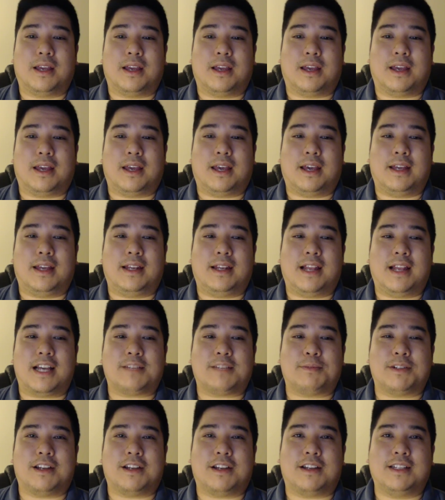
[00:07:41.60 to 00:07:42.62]
And
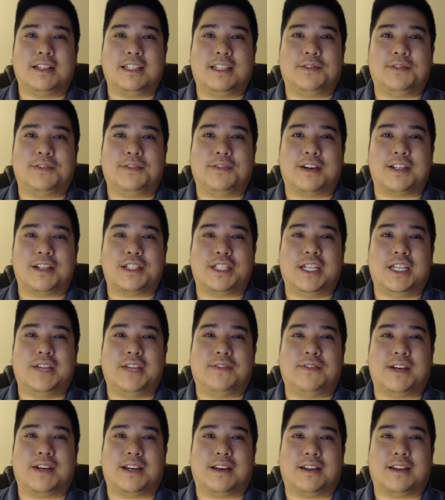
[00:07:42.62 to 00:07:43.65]
last but not least, we've got
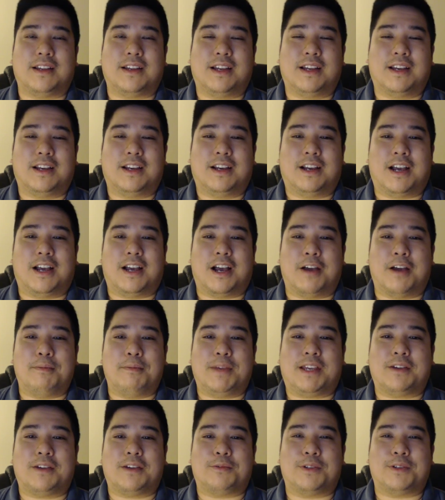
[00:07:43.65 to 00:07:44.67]
Shiva
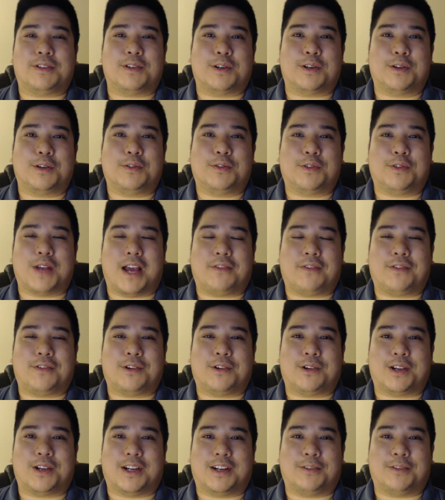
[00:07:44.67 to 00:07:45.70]
making a return
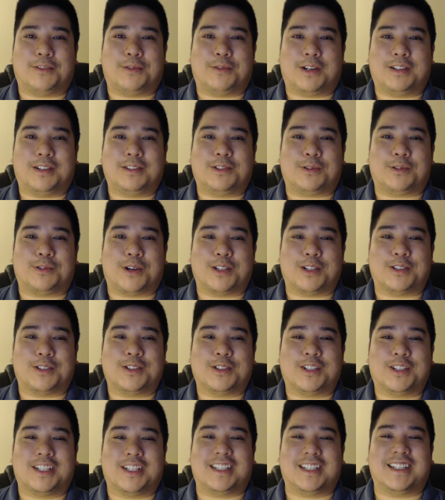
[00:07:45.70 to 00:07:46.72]
after, well, Toronto.
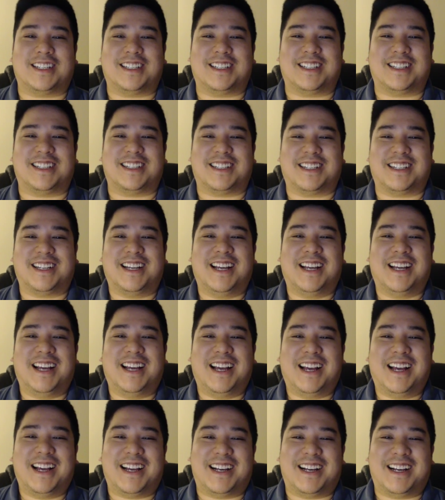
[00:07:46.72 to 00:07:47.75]

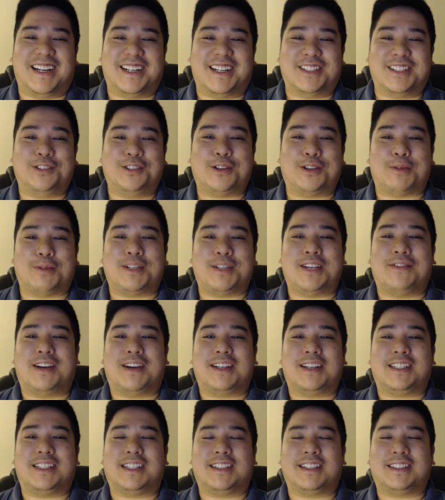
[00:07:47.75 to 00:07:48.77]
2-drop
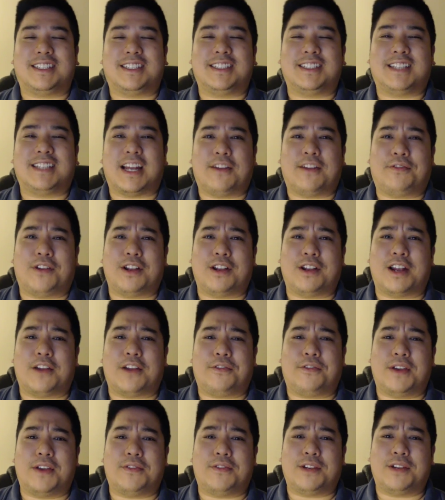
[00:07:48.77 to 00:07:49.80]
Shiva, she's kind of fallen out of
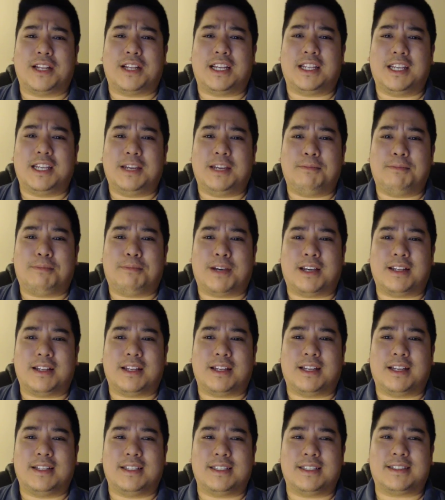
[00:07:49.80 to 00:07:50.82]
favor lately, but
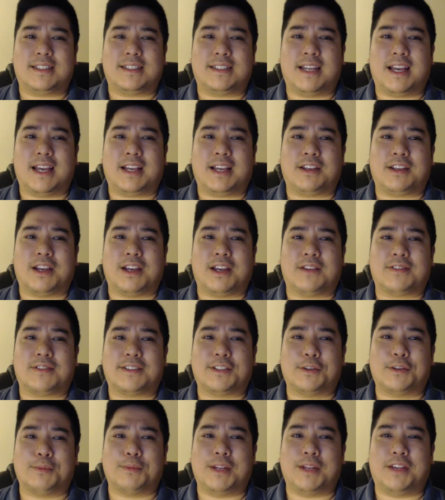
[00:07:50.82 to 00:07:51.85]
in this deck, you have
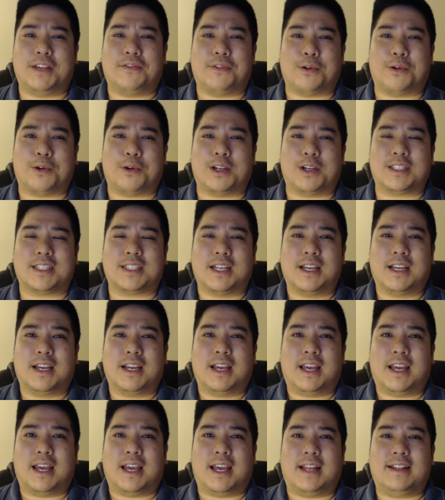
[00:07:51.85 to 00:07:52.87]
so many forwards.
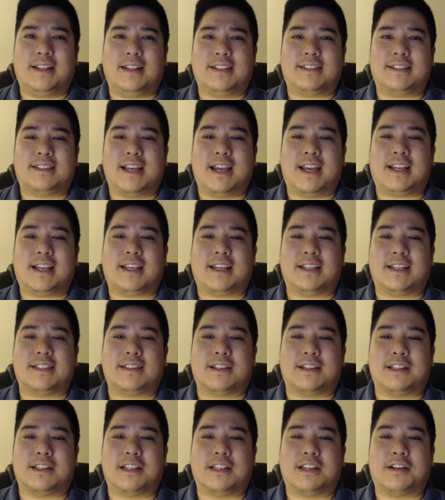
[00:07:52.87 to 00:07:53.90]
And this deck is
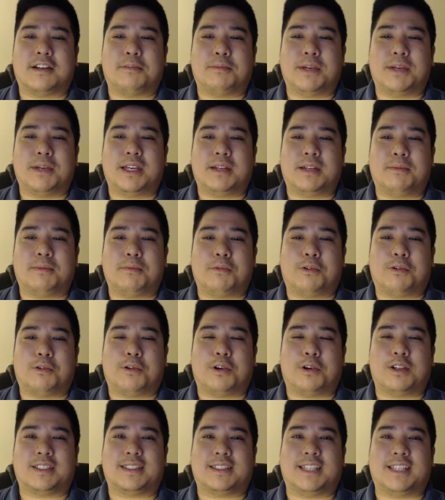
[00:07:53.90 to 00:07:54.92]
a little bit
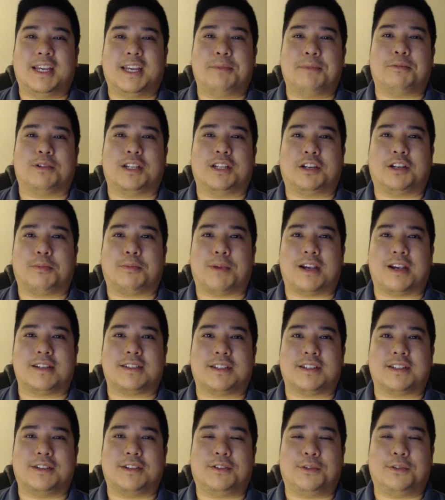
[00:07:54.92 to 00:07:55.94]
more stable in
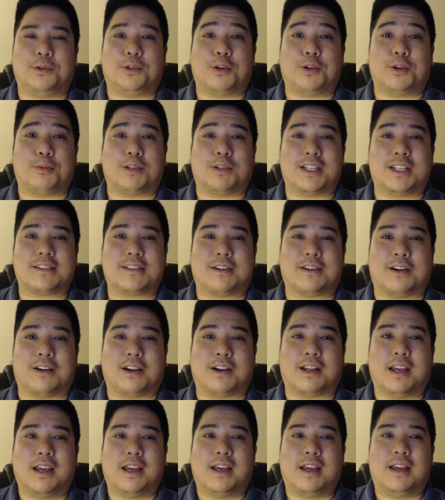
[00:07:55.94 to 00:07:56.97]
comparison to Turbo
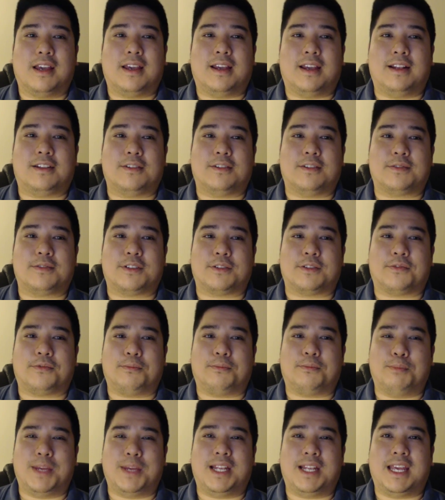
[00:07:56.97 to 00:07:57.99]
Discard in terms of
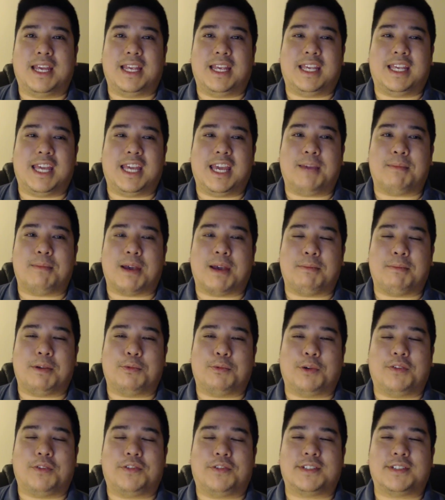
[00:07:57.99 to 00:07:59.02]
mid-late game. I mean,
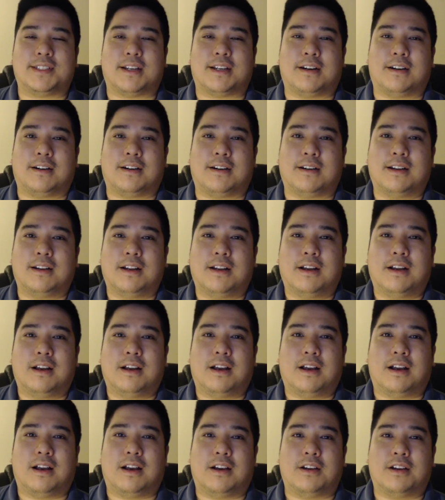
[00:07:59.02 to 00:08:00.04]
we saw
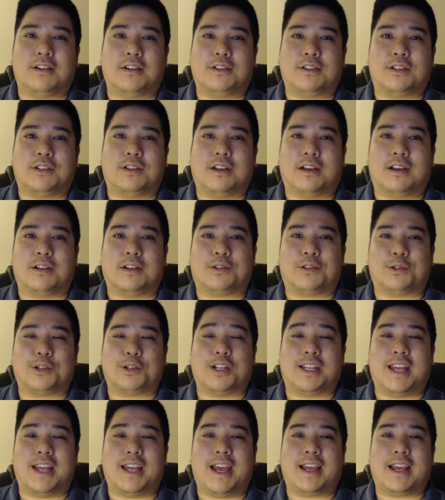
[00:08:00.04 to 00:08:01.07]

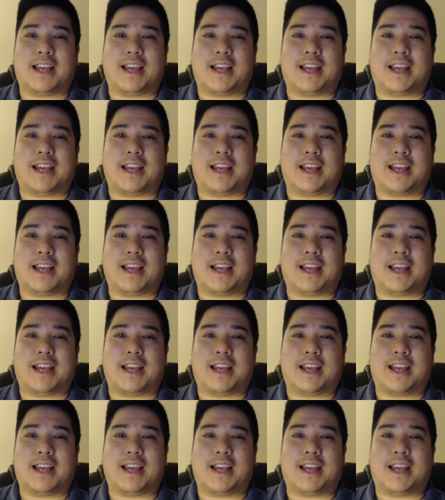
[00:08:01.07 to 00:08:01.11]
Jordan Denk